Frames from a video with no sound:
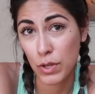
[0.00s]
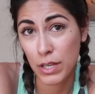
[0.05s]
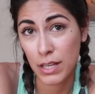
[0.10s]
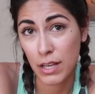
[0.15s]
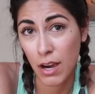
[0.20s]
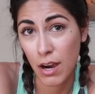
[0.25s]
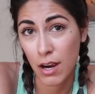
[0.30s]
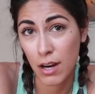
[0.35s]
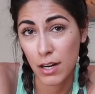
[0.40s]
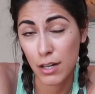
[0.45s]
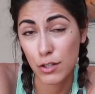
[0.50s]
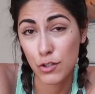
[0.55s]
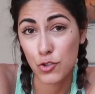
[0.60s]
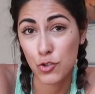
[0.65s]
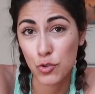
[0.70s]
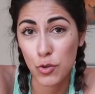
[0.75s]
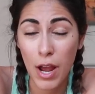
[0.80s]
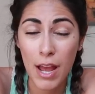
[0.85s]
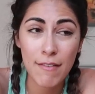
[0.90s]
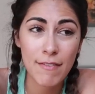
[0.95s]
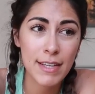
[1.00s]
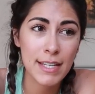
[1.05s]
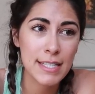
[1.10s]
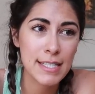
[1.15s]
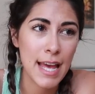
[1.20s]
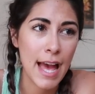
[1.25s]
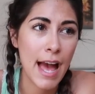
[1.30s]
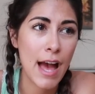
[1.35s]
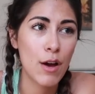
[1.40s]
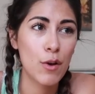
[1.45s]
we are driving
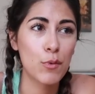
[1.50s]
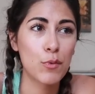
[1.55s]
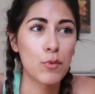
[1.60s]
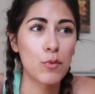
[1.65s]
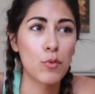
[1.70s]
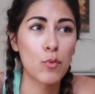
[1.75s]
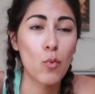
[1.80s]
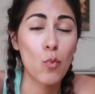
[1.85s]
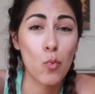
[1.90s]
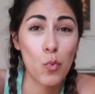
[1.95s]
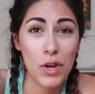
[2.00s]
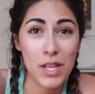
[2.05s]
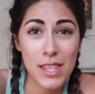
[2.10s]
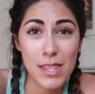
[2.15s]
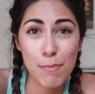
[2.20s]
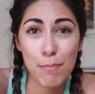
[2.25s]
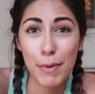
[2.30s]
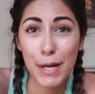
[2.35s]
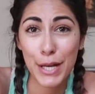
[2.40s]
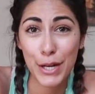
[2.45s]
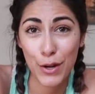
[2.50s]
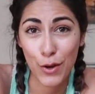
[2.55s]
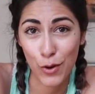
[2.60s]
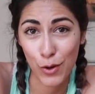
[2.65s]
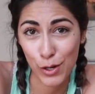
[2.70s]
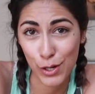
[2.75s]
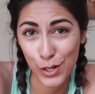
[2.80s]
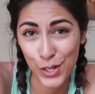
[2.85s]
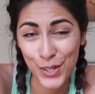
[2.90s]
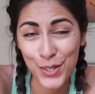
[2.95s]
down with
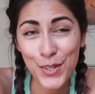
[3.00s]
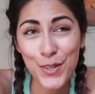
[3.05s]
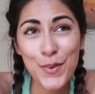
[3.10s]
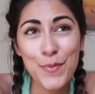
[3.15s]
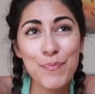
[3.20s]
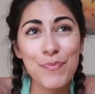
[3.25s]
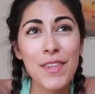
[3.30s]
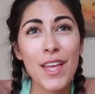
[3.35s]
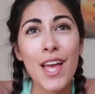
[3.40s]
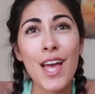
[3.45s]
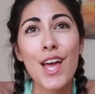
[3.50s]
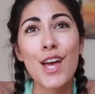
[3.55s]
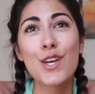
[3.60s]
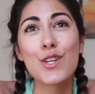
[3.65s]
Barolo